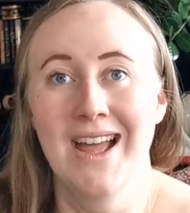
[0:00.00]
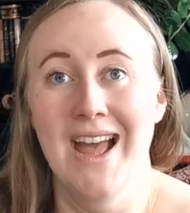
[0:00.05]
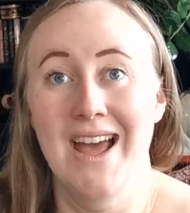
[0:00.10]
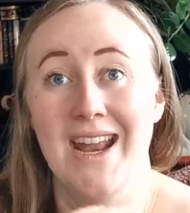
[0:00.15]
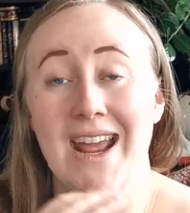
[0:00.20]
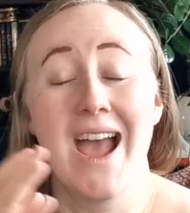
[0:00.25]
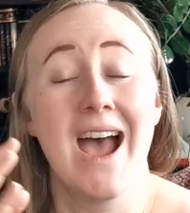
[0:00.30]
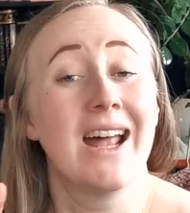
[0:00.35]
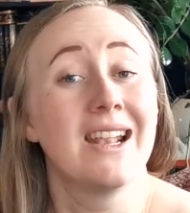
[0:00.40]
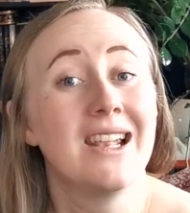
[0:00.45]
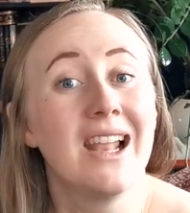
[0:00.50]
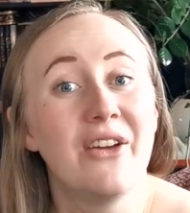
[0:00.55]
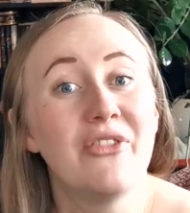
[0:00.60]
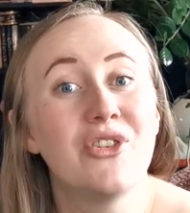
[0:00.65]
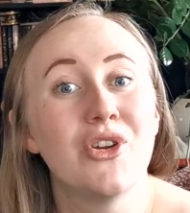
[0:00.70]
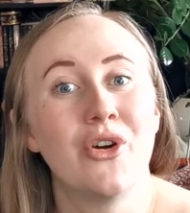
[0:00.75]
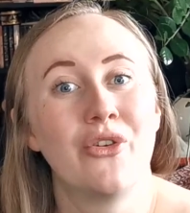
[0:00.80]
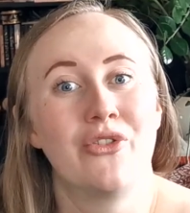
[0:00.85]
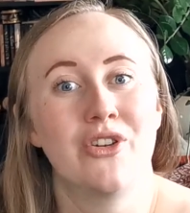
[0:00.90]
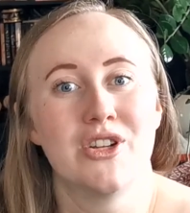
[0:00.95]
and I had
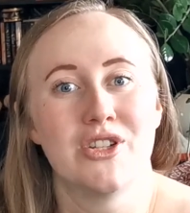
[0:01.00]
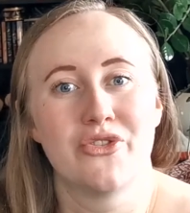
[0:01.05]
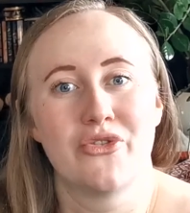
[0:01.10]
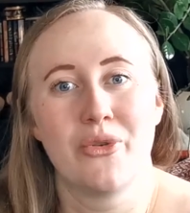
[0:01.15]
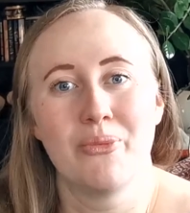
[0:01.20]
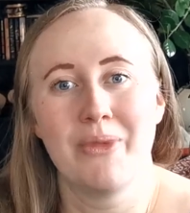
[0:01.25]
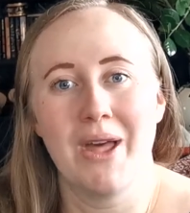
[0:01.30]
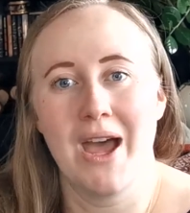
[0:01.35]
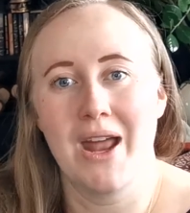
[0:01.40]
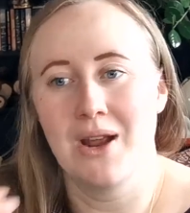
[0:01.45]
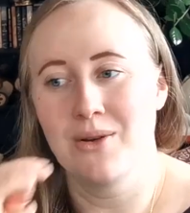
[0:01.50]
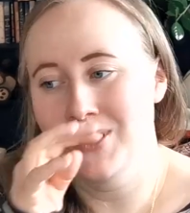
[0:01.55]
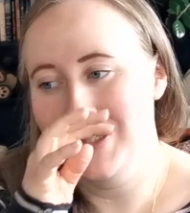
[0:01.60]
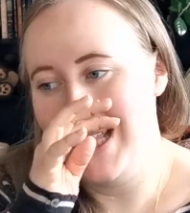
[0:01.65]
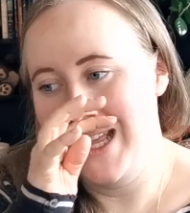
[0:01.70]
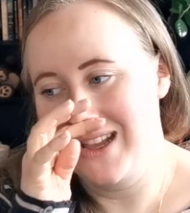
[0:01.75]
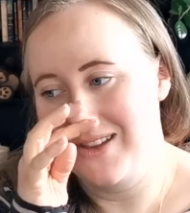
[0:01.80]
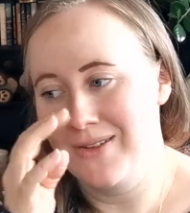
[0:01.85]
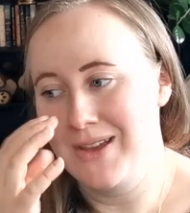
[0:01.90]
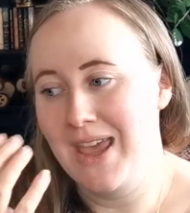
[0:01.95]
leftovers from that. I was
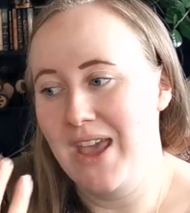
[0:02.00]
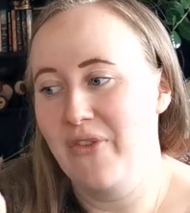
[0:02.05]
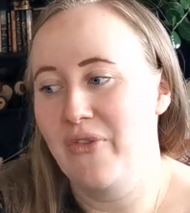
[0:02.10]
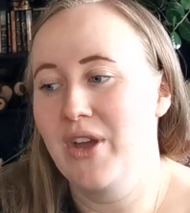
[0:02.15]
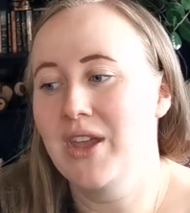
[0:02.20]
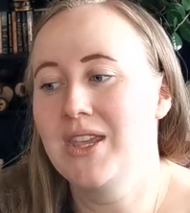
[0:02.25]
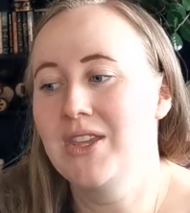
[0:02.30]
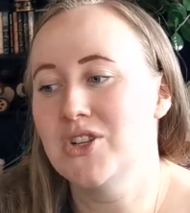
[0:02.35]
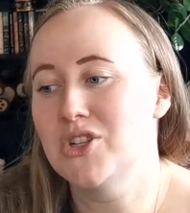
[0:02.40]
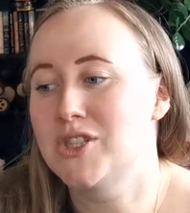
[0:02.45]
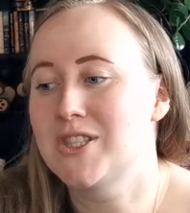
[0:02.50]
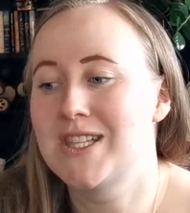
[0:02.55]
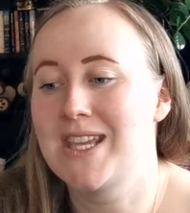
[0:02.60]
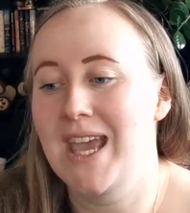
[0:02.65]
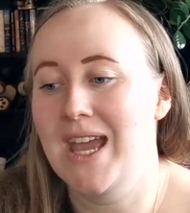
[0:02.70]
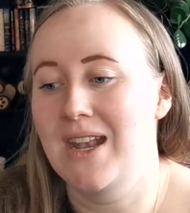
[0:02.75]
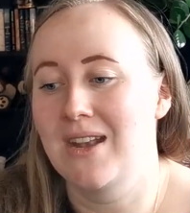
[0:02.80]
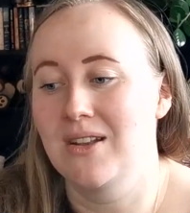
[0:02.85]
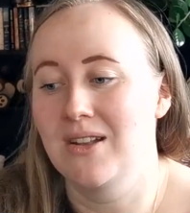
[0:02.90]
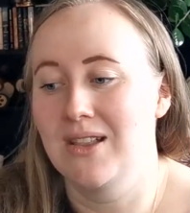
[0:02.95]
like, okay, if I just
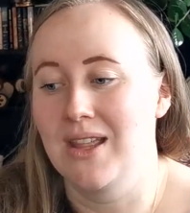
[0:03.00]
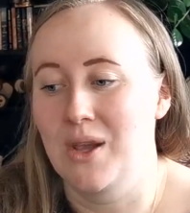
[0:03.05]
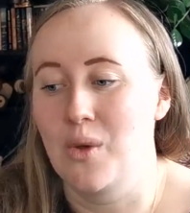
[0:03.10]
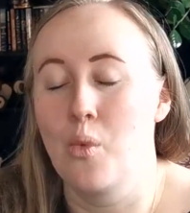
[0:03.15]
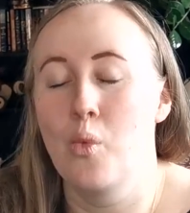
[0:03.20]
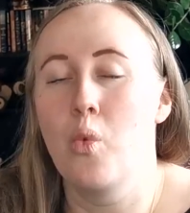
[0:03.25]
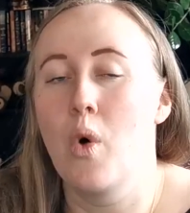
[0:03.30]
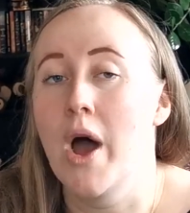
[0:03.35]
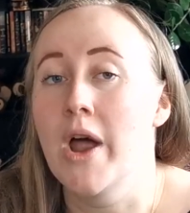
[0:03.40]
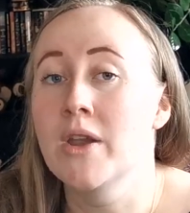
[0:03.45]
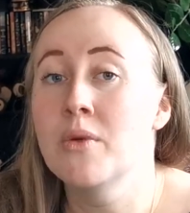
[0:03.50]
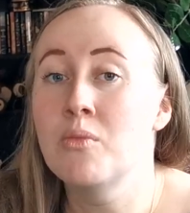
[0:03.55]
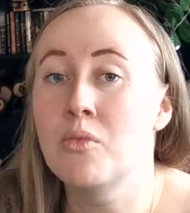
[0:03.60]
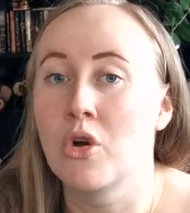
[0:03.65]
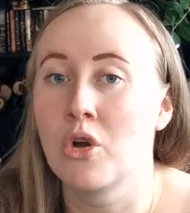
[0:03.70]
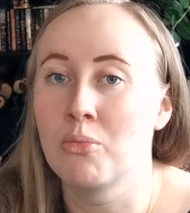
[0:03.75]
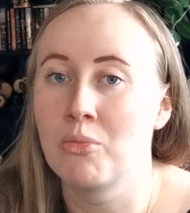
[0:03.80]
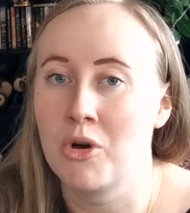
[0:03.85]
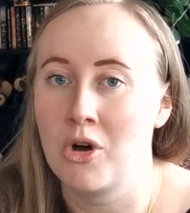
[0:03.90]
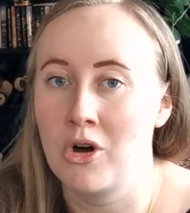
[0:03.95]
get like 1
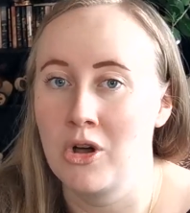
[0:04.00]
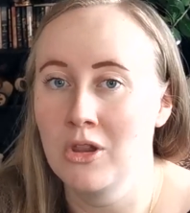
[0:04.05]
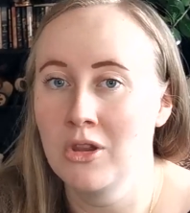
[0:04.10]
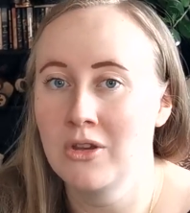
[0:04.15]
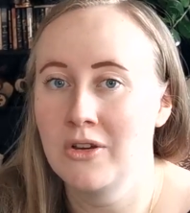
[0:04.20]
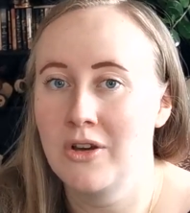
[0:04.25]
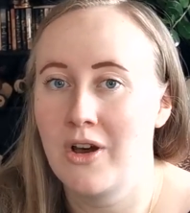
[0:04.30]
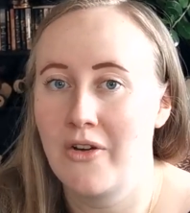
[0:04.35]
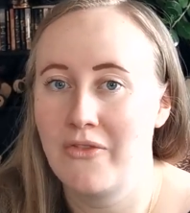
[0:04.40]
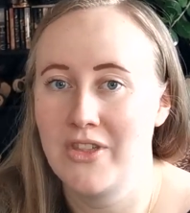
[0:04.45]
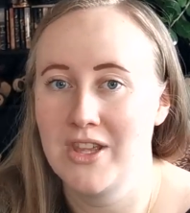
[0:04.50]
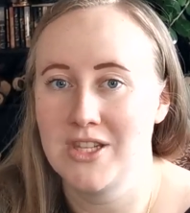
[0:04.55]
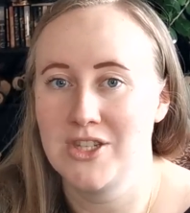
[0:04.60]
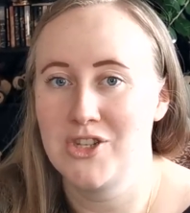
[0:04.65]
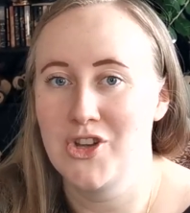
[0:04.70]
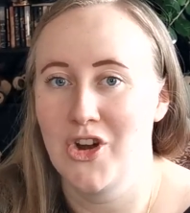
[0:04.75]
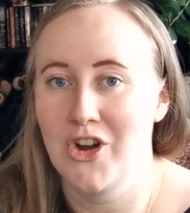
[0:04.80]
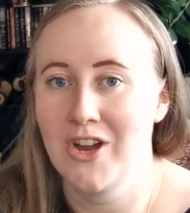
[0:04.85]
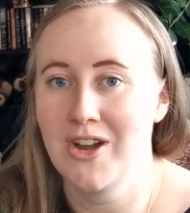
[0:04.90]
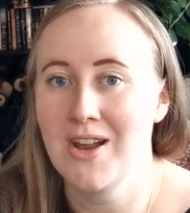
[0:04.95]
more ball of
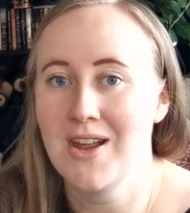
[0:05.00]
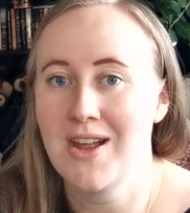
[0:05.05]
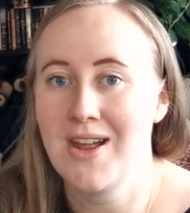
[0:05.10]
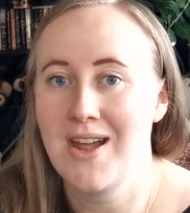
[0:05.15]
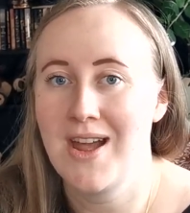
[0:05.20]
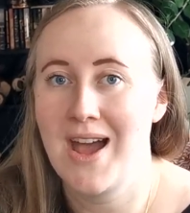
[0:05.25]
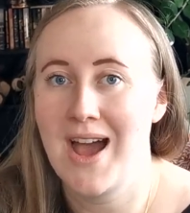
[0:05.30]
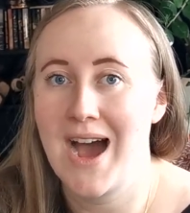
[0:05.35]
this yarn,